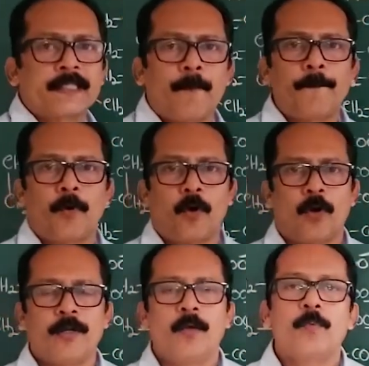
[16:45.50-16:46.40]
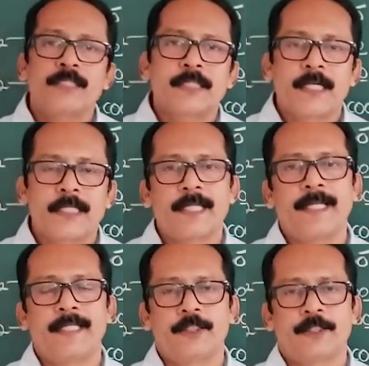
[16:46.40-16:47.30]
compound which
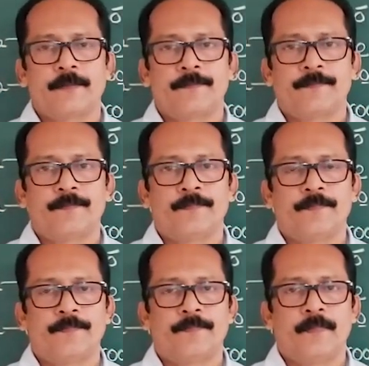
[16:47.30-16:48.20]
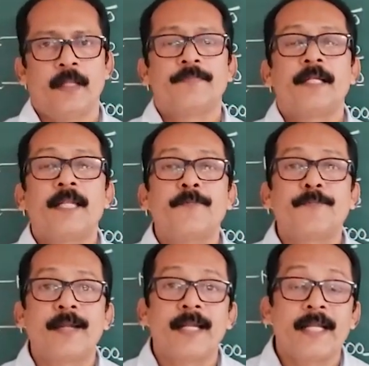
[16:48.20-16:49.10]
contains the
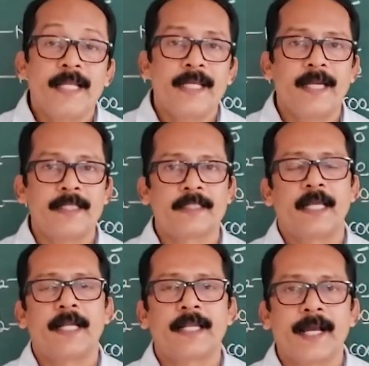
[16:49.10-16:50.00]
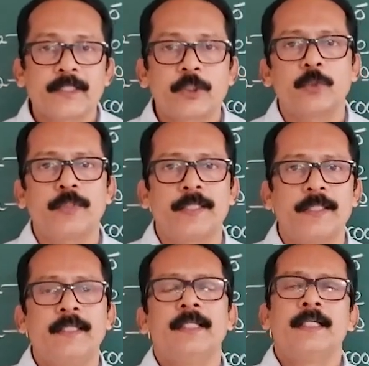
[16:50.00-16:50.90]
different ligands attached to
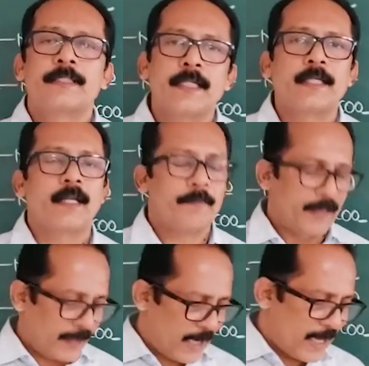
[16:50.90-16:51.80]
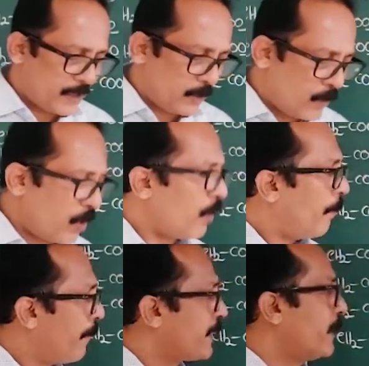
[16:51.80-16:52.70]
the central metal atom or
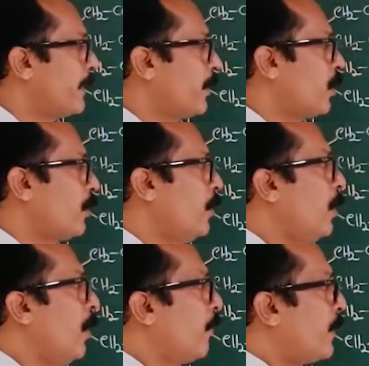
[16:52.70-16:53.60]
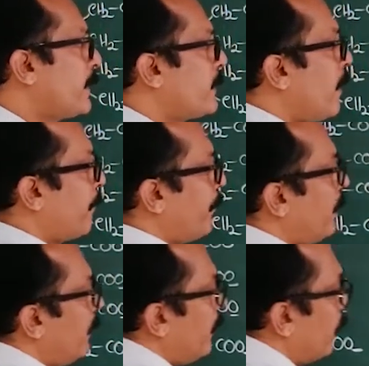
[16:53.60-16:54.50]
metal ion. For
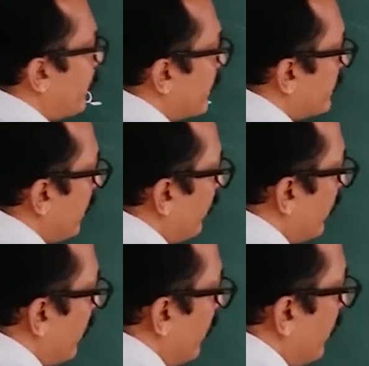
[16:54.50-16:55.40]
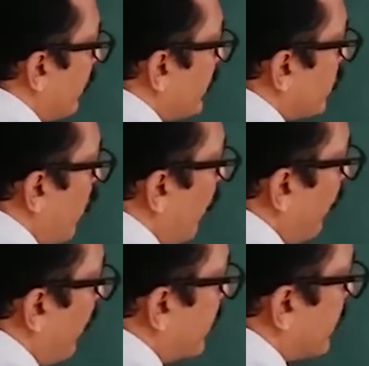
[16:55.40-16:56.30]
example, this
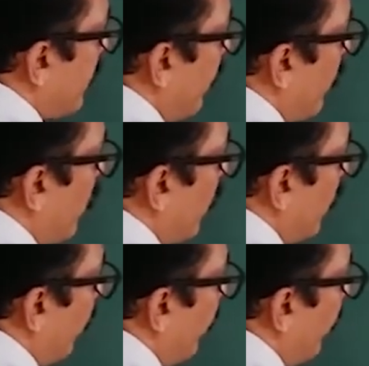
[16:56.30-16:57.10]
complex compound